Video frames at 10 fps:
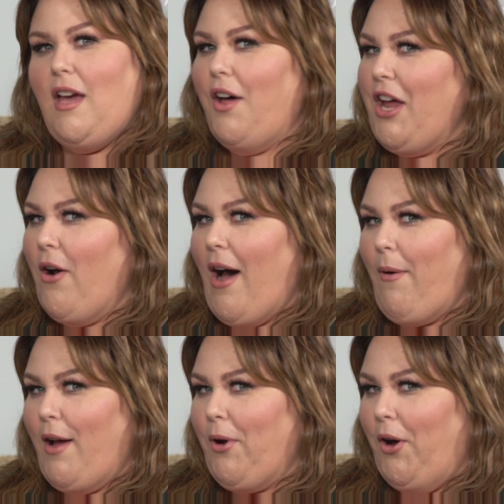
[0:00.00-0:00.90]
Y'all know
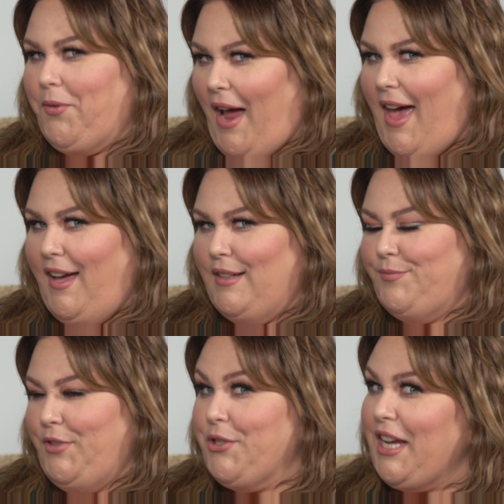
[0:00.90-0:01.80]
how I roll,
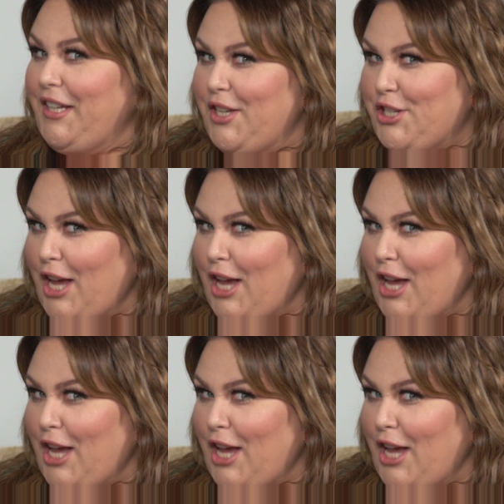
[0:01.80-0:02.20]
right? You seen the